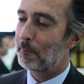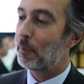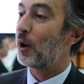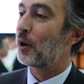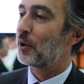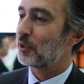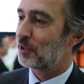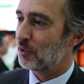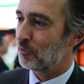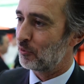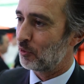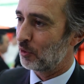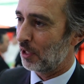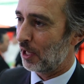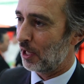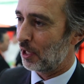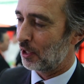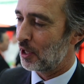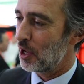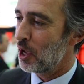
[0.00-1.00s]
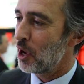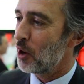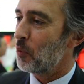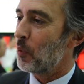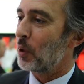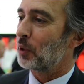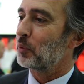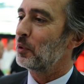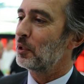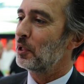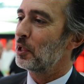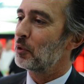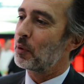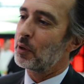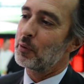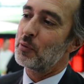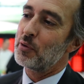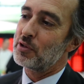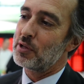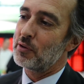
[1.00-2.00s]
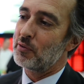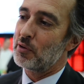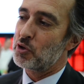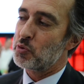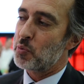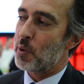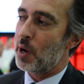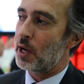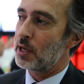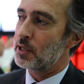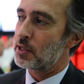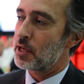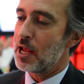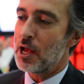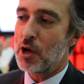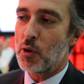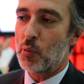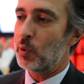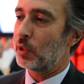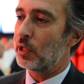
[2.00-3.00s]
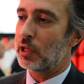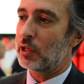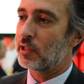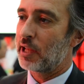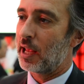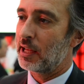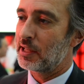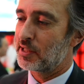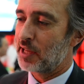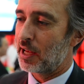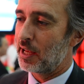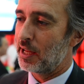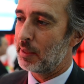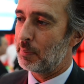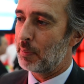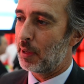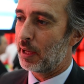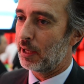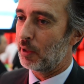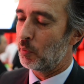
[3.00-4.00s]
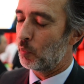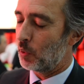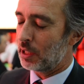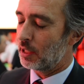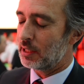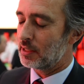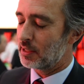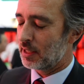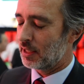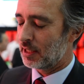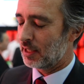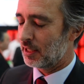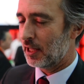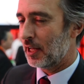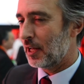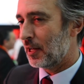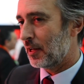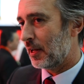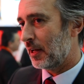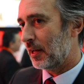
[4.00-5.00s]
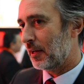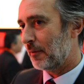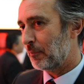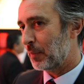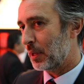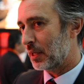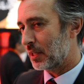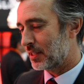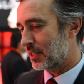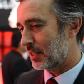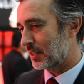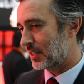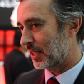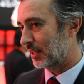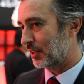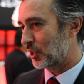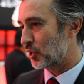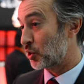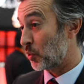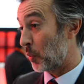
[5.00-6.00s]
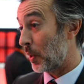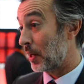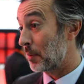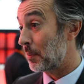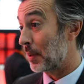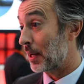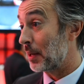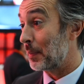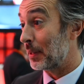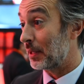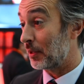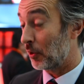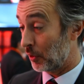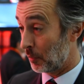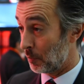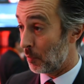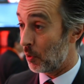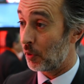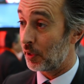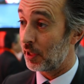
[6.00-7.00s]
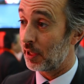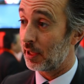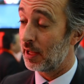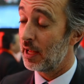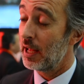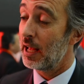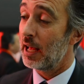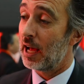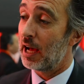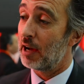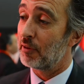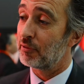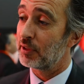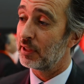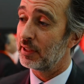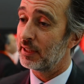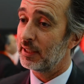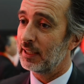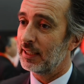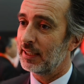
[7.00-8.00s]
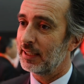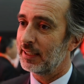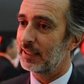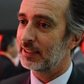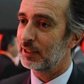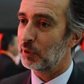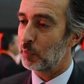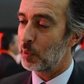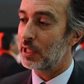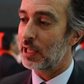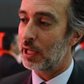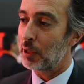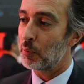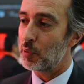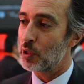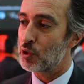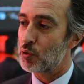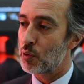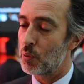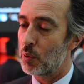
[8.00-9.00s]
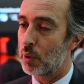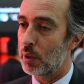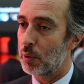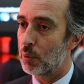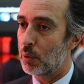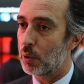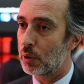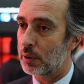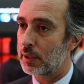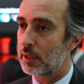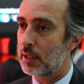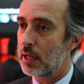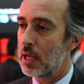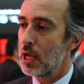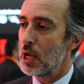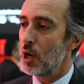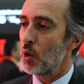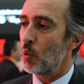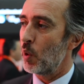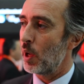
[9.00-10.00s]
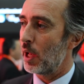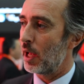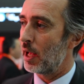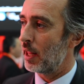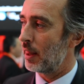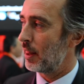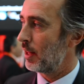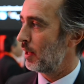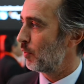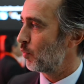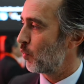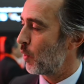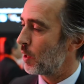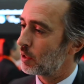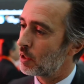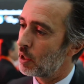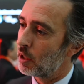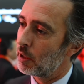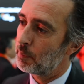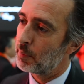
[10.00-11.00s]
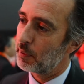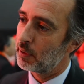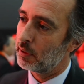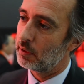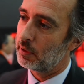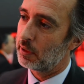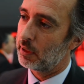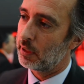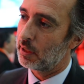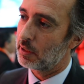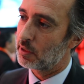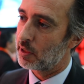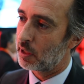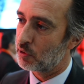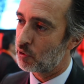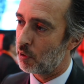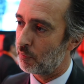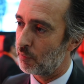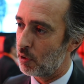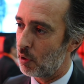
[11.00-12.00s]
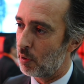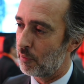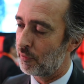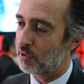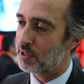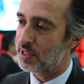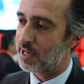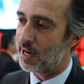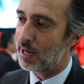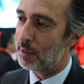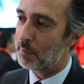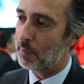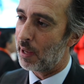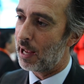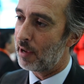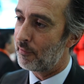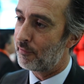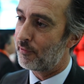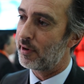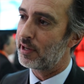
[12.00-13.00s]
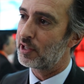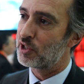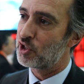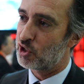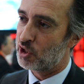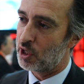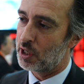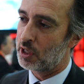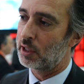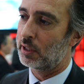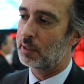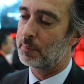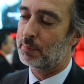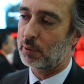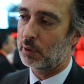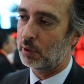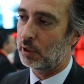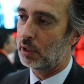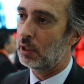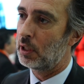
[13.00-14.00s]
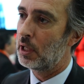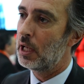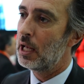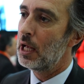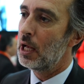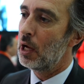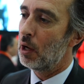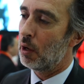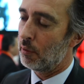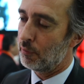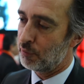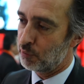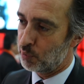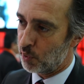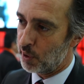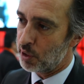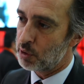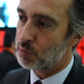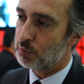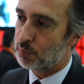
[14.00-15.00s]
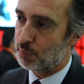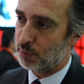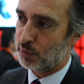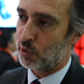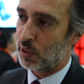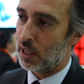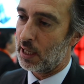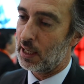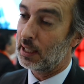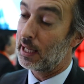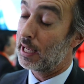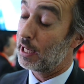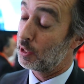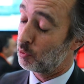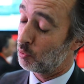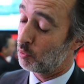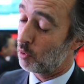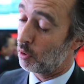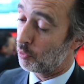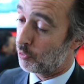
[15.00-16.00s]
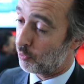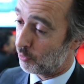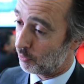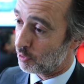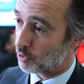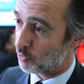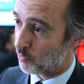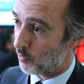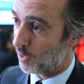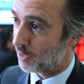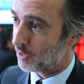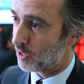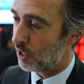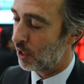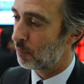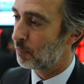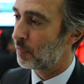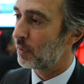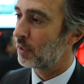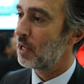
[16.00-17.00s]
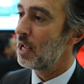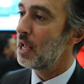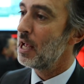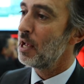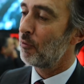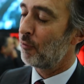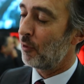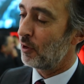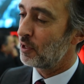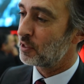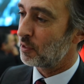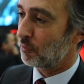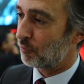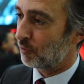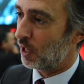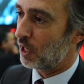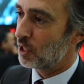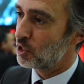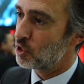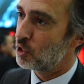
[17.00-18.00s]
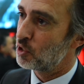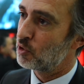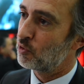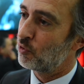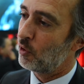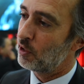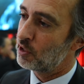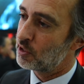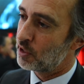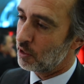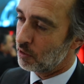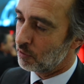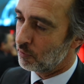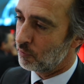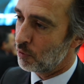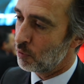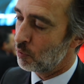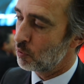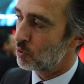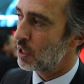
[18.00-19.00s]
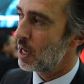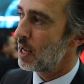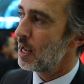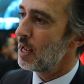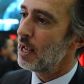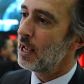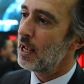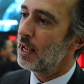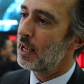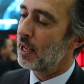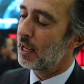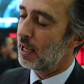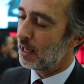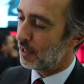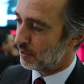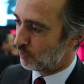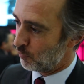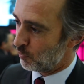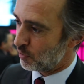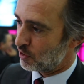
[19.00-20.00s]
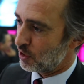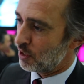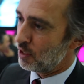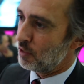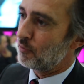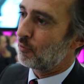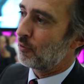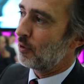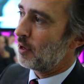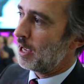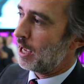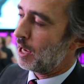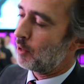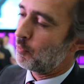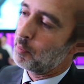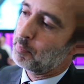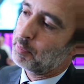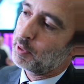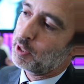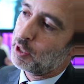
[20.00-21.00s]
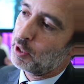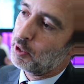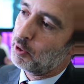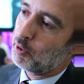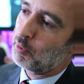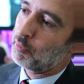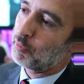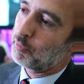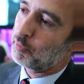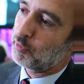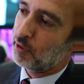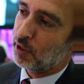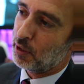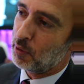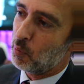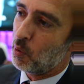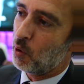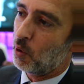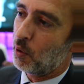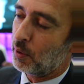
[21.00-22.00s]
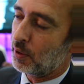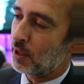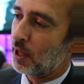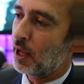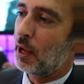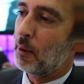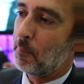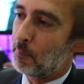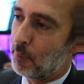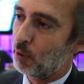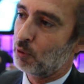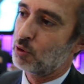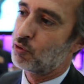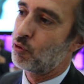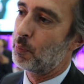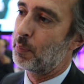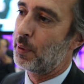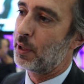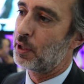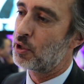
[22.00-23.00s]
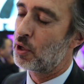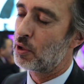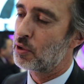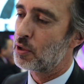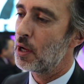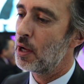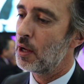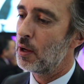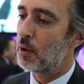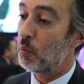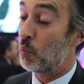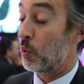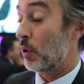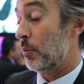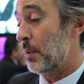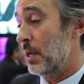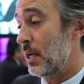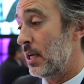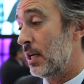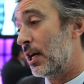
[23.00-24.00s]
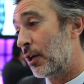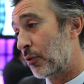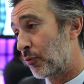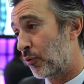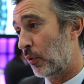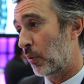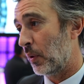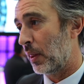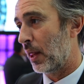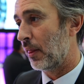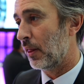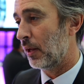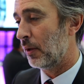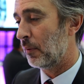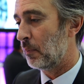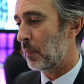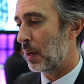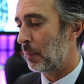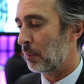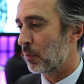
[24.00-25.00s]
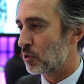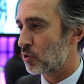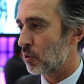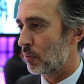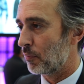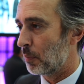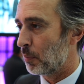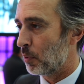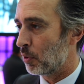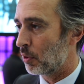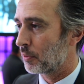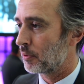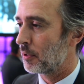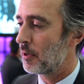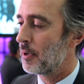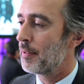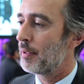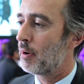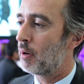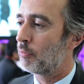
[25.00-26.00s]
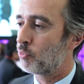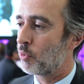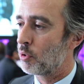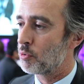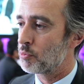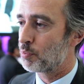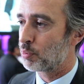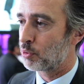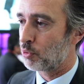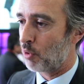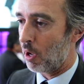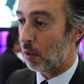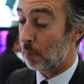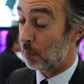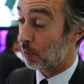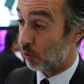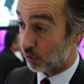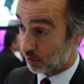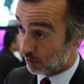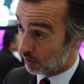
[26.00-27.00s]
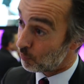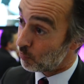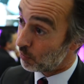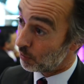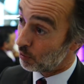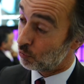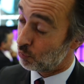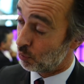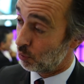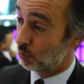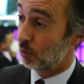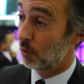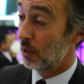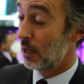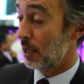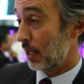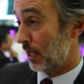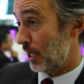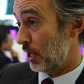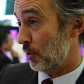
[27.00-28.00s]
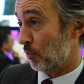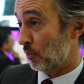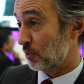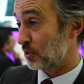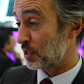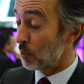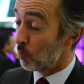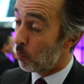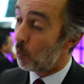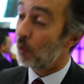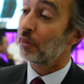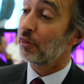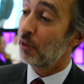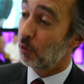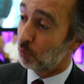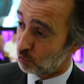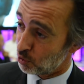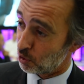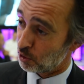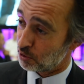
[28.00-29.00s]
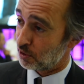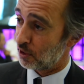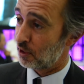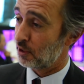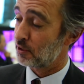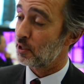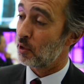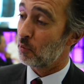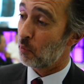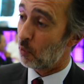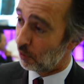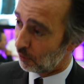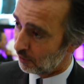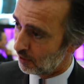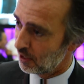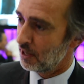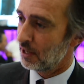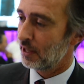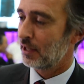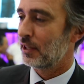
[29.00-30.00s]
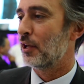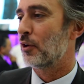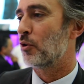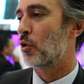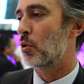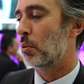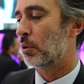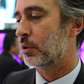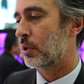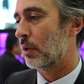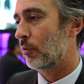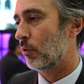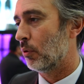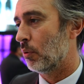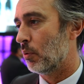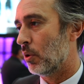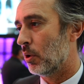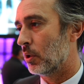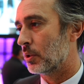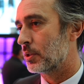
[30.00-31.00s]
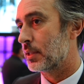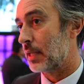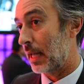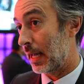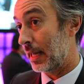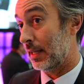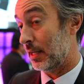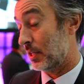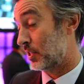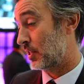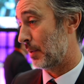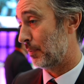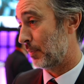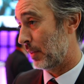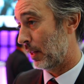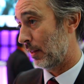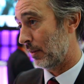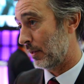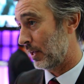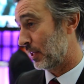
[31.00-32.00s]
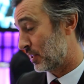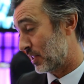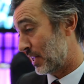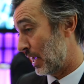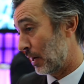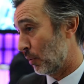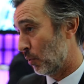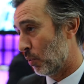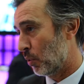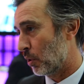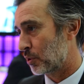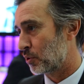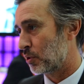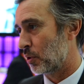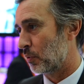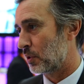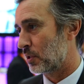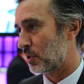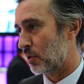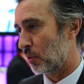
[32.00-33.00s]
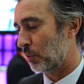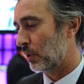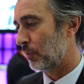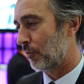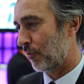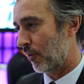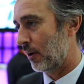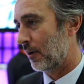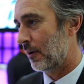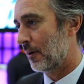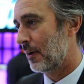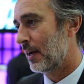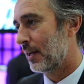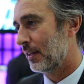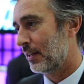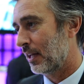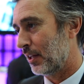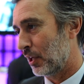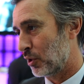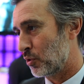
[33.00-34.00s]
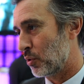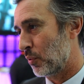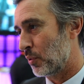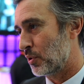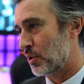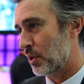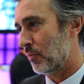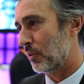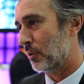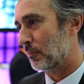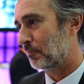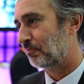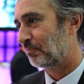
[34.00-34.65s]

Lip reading: party, if you like. What we did when we received this prize, we didn't say anybody, we didn't tell this to anybody, but on the morning after the weekend in which we were awarded, we had a red carpet on the entrance of the office, and every single employee of Turismo Portugal had to go through this red carpet, face the flashes, face the interviews, receive a replica of the award, and pose for pictures with me and with other members of the board of Turismo Portugal, because they were the true heroes. They won those Oscars, they won the Global Travel Awards, and it's their award, so it's only fair that they should receive it.